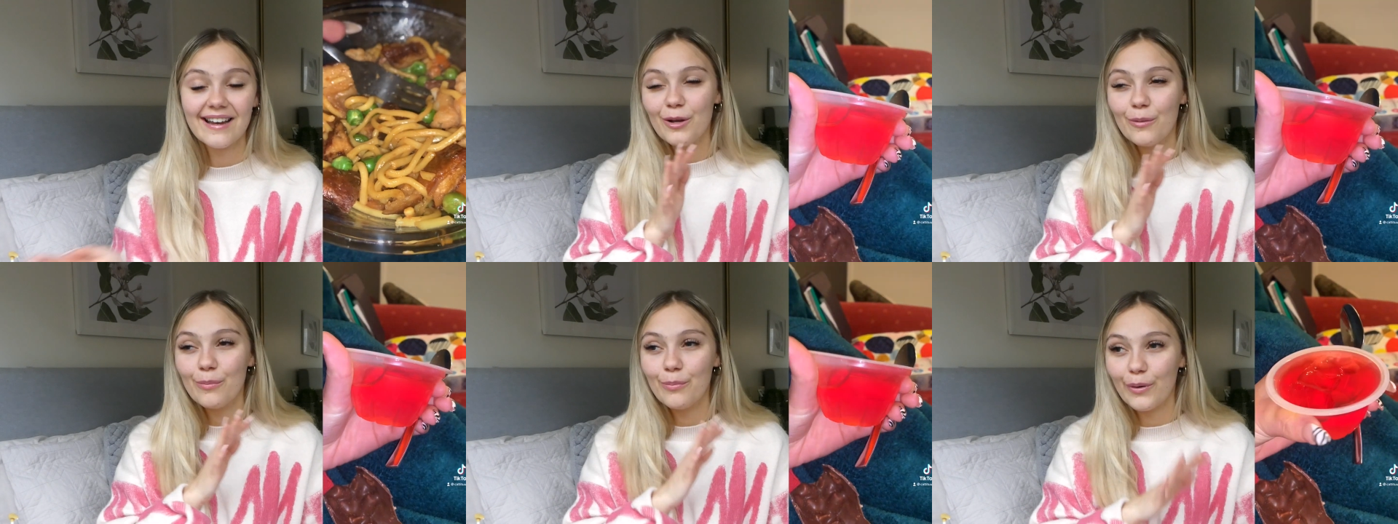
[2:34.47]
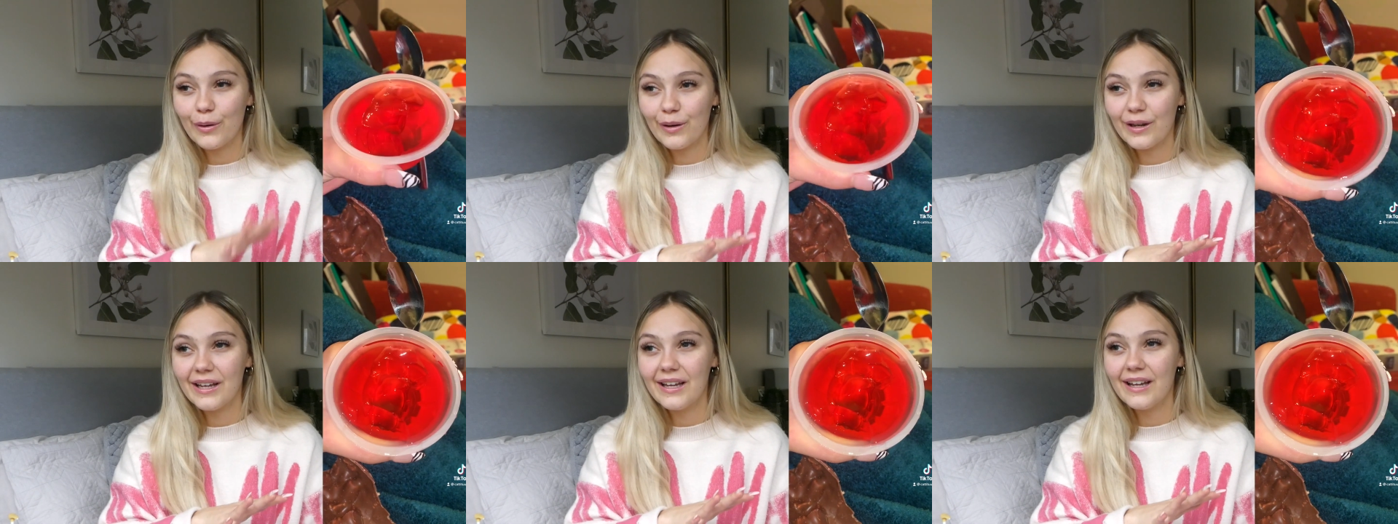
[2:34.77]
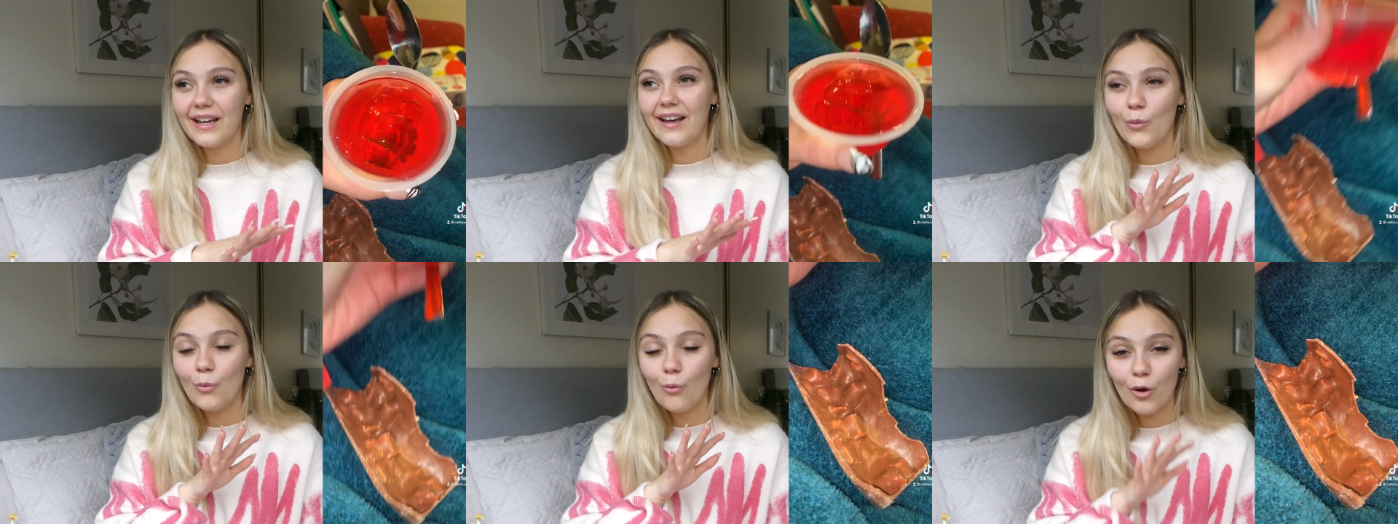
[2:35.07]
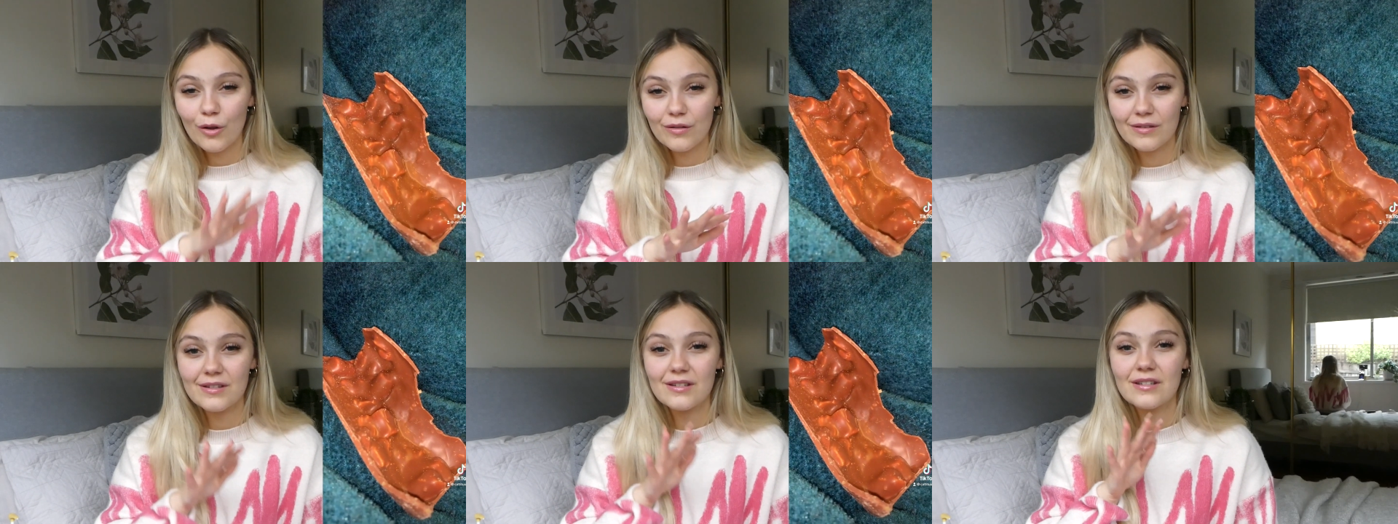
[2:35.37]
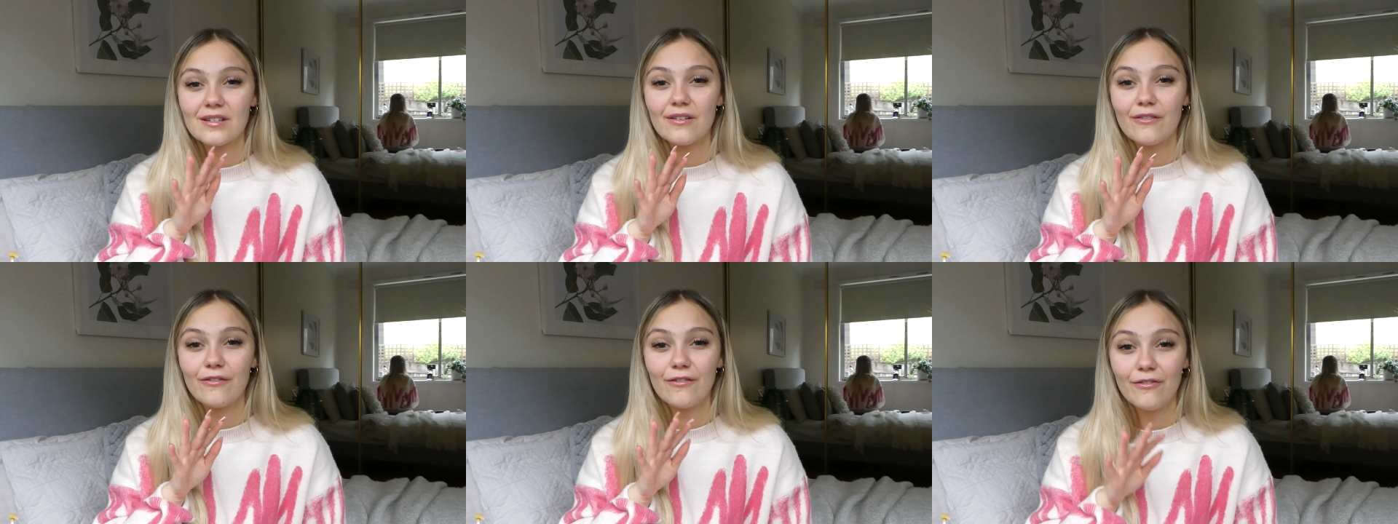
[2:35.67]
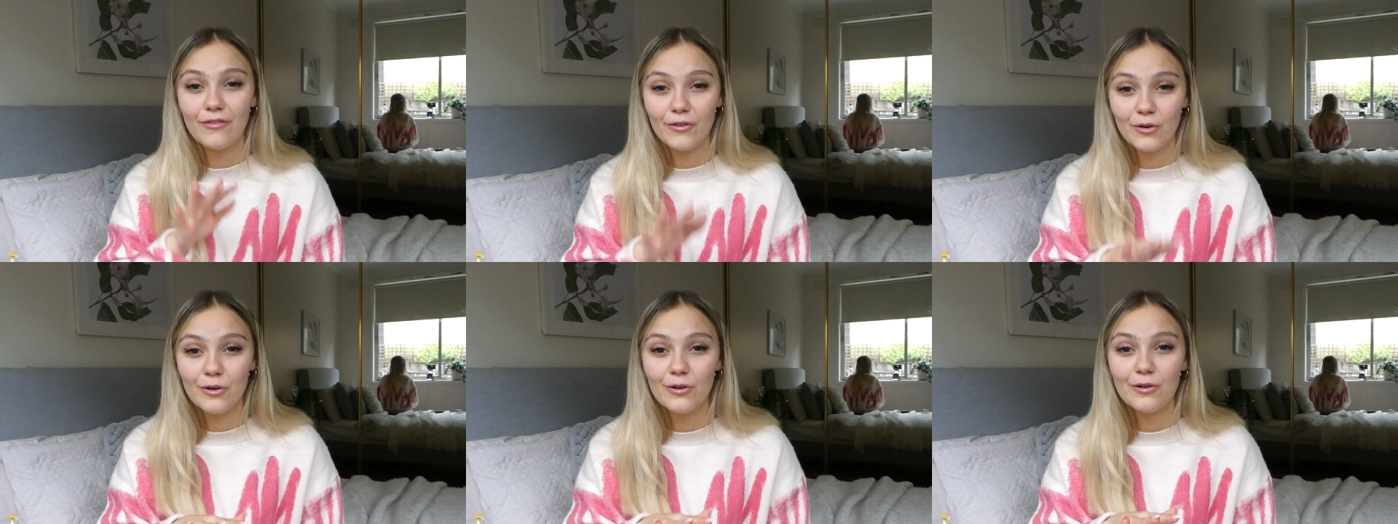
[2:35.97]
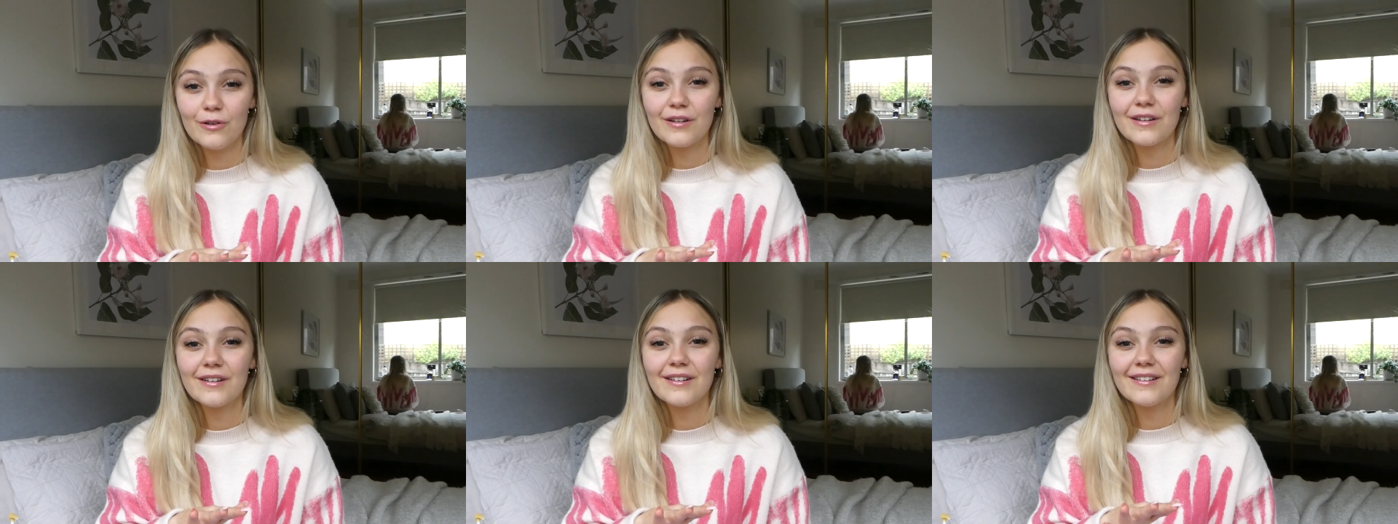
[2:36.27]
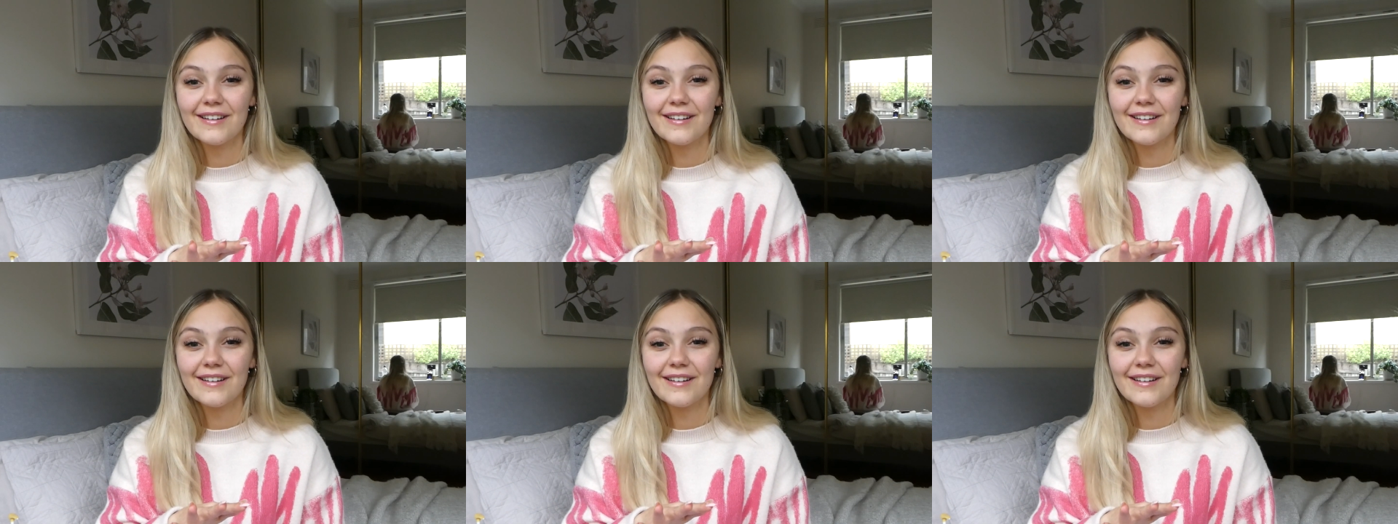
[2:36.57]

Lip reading: Your body wants food